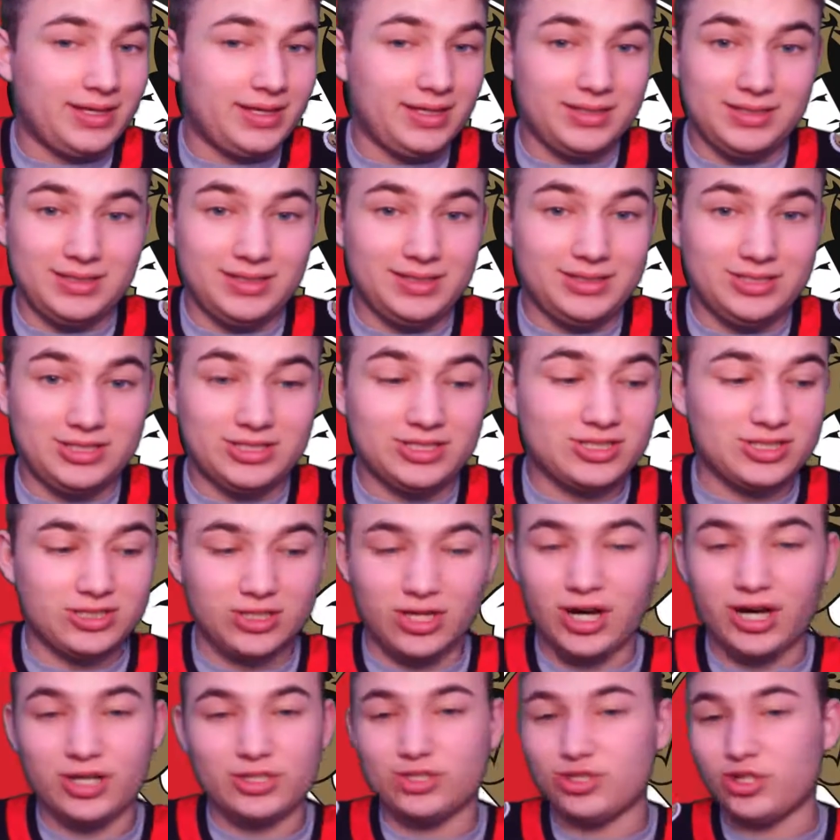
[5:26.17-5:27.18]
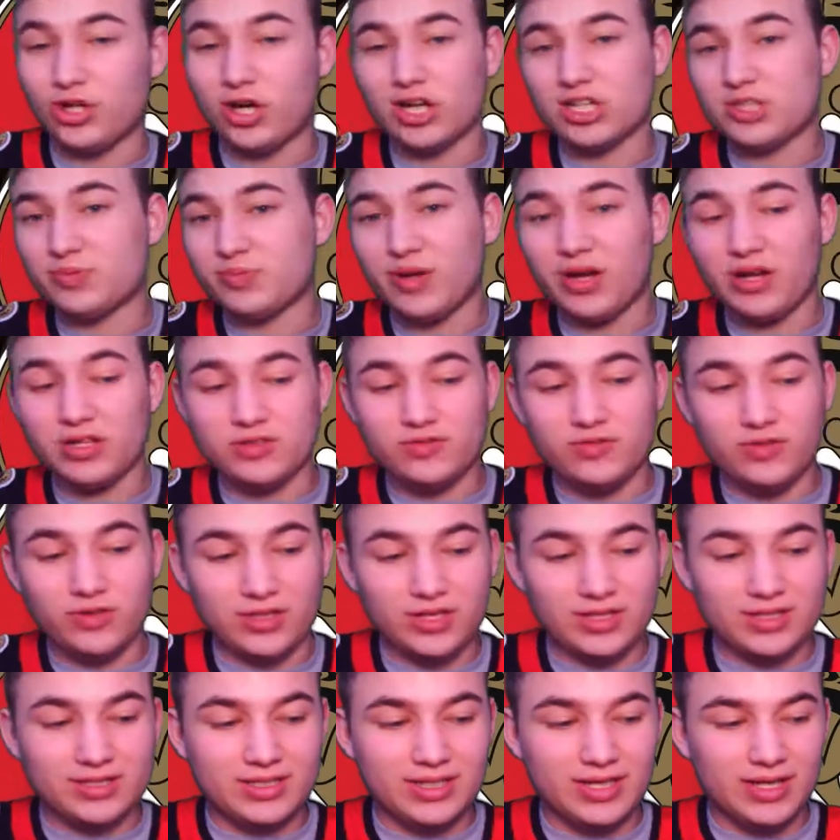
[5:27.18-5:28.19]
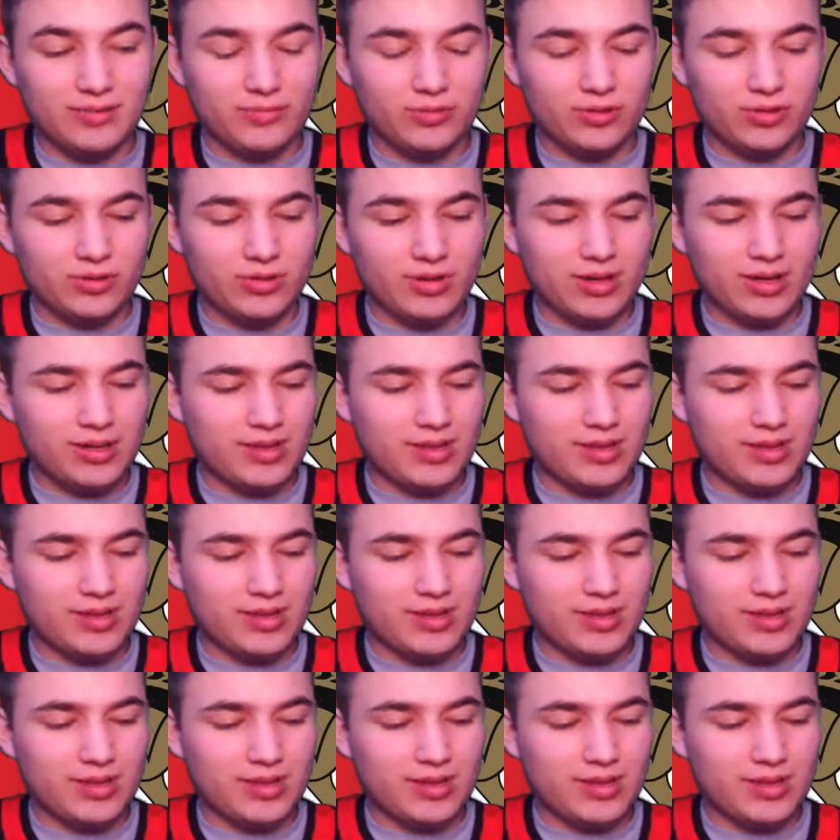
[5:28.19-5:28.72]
He's just not. Josh Brown's filling in today. Well,